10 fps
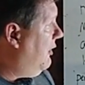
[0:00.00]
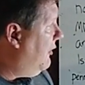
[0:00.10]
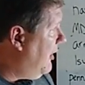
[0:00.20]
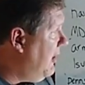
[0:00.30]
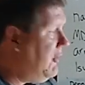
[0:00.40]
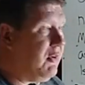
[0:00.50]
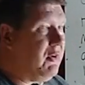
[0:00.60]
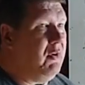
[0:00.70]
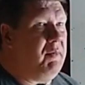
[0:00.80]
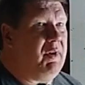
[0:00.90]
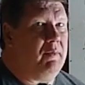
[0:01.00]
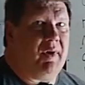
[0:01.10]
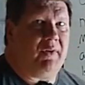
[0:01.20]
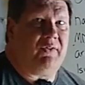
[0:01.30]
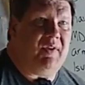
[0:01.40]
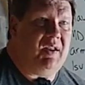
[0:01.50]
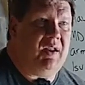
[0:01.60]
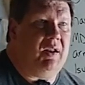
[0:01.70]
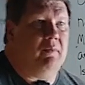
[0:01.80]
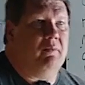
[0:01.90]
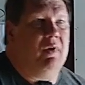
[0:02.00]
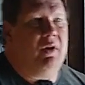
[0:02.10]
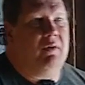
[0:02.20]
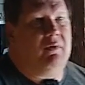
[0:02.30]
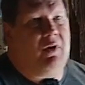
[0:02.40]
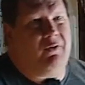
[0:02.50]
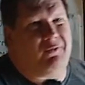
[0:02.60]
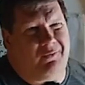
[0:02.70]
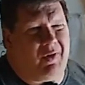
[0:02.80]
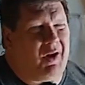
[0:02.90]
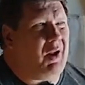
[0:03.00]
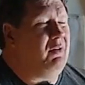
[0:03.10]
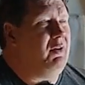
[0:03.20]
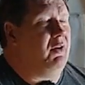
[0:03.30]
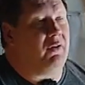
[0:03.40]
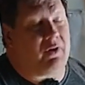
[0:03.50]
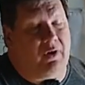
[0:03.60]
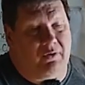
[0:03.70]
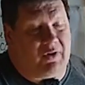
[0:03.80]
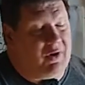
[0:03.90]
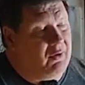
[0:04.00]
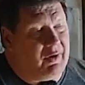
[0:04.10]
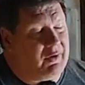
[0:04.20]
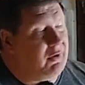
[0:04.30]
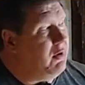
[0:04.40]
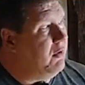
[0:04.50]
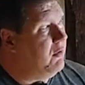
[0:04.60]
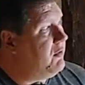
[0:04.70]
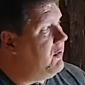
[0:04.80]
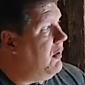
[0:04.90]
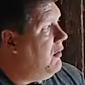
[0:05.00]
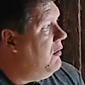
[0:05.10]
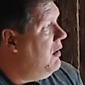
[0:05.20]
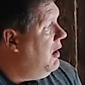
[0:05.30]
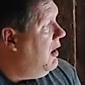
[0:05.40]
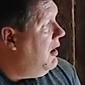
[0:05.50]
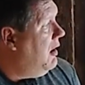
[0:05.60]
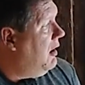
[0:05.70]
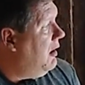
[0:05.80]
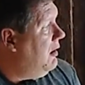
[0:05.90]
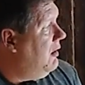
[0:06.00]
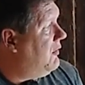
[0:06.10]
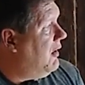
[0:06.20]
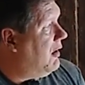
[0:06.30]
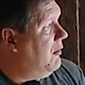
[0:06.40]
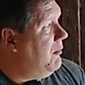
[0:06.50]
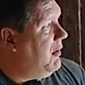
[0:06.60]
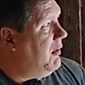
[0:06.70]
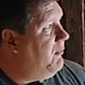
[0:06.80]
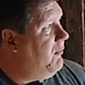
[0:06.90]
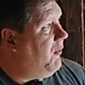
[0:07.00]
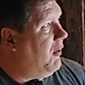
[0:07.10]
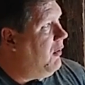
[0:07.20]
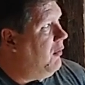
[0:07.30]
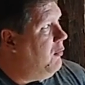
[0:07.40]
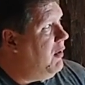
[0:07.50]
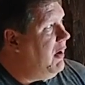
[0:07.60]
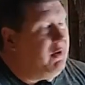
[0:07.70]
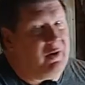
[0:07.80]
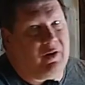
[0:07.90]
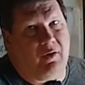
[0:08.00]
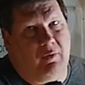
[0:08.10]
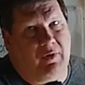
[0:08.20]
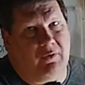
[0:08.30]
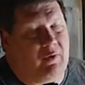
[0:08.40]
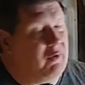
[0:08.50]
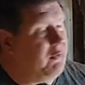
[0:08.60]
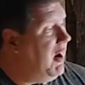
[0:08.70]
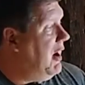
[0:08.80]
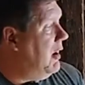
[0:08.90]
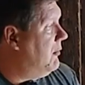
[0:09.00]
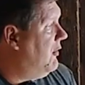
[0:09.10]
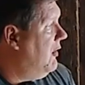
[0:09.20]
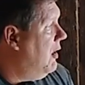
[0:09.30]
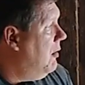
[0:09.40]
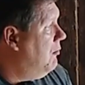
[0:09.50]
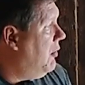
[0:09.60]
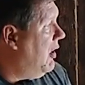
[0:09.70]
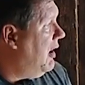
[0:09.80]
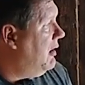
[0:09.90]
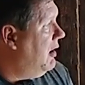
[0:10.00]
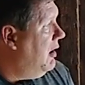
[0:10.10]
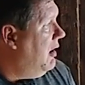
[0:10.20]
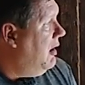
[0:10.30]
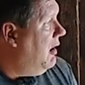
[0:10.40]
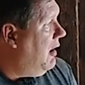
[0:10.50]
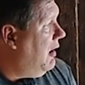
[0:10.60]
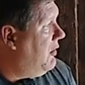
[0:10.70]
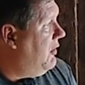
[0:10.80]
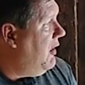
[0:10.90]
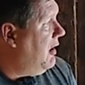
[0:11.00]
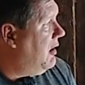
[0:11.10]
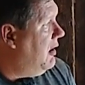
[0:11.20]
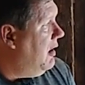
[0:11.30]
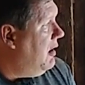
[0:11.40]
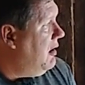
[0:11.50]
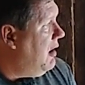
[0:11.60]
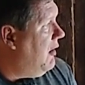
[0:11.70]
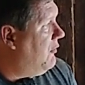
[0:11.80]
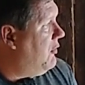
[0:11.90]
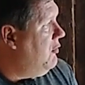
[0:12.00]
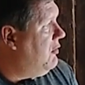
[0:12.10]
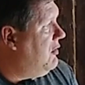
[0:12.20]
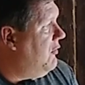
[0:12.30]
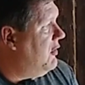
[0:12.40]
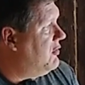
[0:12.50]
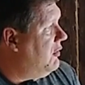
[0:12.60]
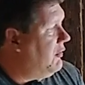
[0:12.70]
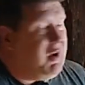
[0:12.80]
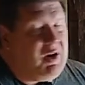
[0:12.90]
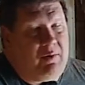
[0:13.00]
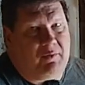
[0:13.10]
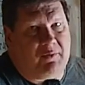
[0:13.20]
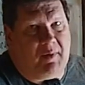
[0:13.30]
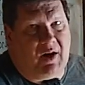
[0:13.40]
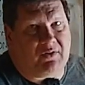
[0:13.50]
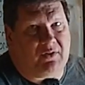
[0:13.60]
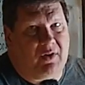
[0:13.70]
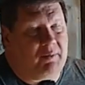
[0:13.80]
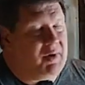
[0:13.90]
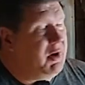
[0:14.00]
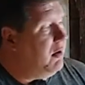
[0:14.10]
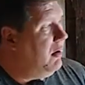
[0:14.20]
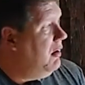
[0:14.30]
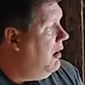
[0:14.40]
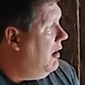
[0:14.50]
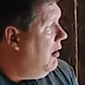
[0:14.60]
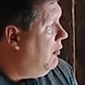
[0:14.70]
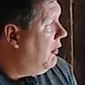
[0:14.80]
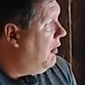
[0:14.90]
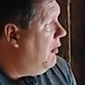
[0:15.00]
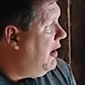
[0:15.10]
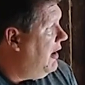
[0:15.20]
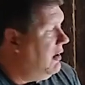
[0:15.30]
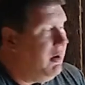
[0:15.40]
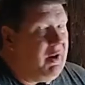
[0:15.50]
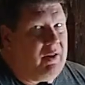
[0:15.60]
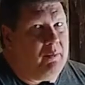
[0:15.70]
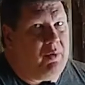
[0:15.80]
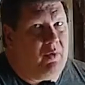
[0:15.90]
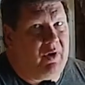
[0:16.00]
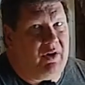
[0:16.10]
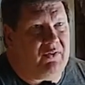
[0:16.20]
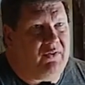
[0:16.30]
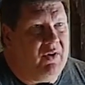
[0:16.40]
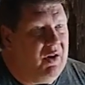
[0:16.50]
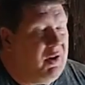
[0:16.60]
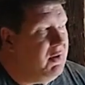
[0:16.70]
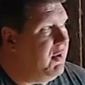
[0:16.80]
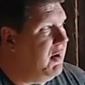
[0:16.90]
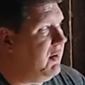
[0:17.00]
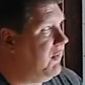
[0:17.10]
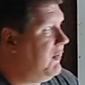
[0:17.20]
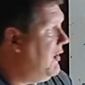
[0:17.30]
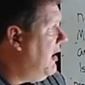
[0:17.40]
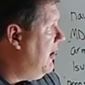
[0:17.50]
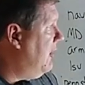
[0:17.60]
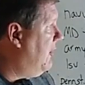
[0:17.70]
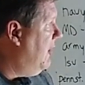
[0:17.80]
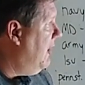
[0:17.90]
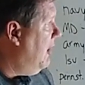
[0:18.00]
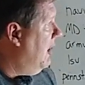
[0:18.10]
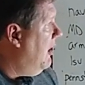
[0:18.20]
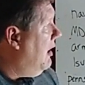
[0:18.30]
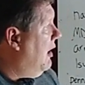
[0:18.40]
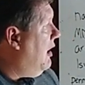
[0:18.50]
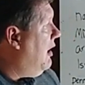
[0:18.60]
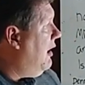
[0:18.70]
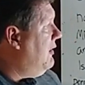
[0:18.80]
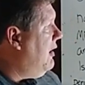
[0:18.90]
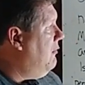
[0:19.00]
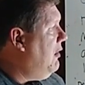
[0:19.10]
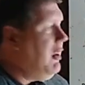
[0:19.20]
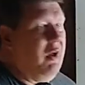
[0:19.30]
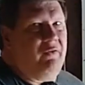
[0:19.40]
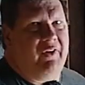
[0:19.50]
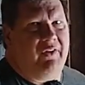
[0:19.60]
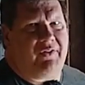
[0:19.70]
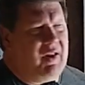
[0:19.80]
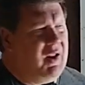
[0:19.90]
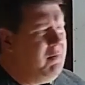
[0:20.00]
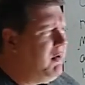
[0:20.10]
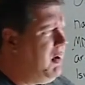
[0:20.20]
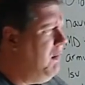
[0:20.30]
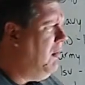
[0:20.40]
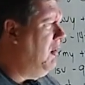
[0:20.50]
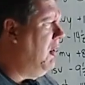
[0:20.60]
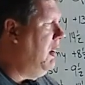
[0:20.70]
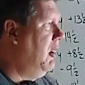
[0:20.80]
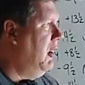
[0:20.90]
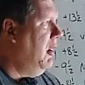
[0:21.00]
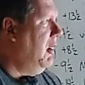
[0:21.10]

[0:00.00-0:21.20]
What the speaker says: the Saints are going to be the best team. If, I, you know, the coach, I don't like the coach, so it's not going be far and away. They're not going to win 12 games. But I think you have two divisional teams matched up here. We'll go ahead and lay the points and take the Saints. And then we love this game. Come on.